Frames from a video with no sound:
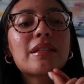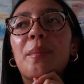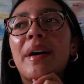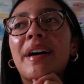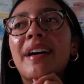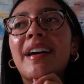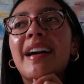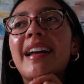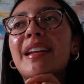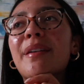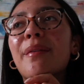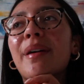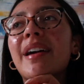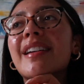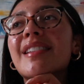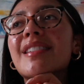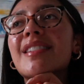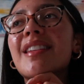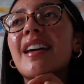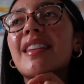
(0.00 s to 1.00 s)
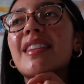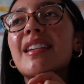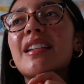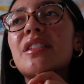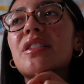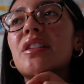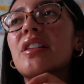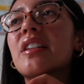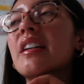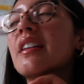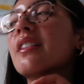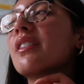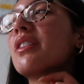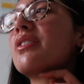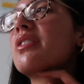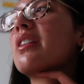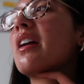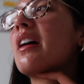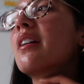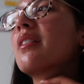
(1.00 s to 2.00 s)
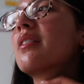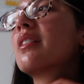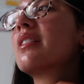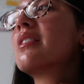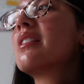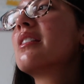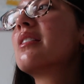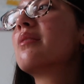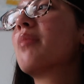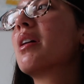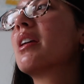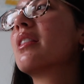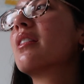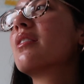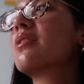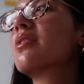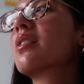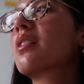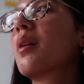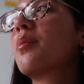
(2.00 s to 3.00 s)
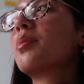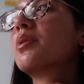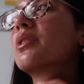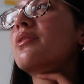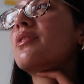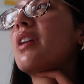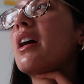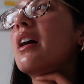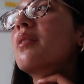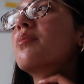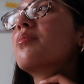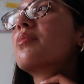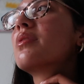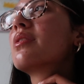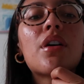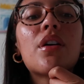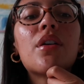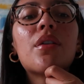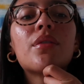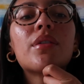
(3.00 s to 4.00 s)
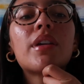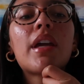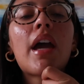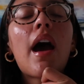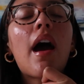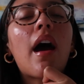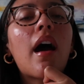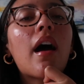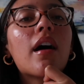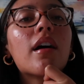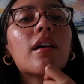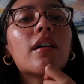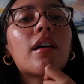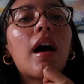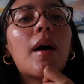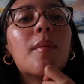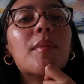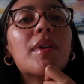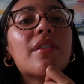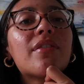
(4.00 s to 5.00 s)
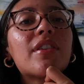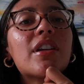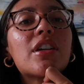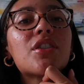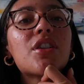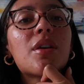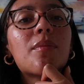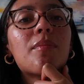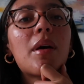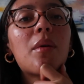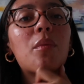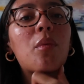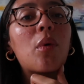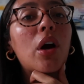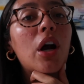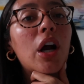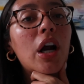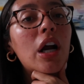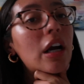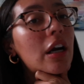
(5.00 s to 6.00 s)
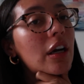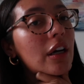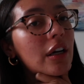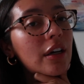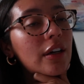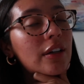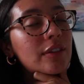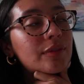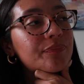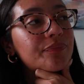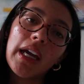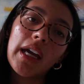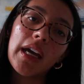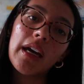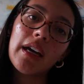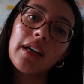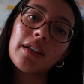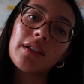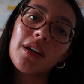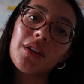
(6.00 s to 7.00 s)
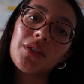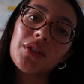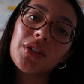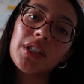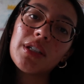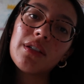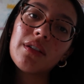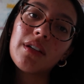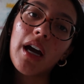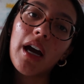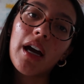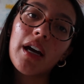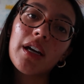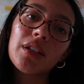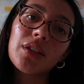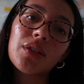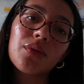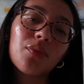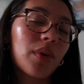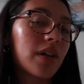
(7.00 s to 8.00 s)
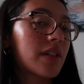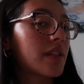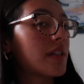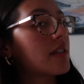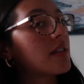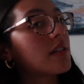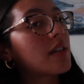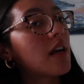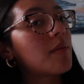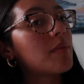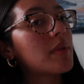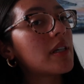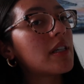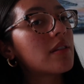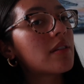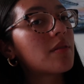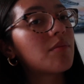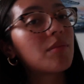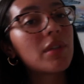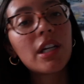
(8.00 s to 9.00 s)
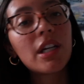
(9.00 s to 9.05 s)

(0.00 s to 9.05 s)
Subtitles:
But anyways, I think he's gonna kill it tonight because he's made this a couple of times. So yeah, I'm gonna finish up my work and I'll see you guys once it's time to eat some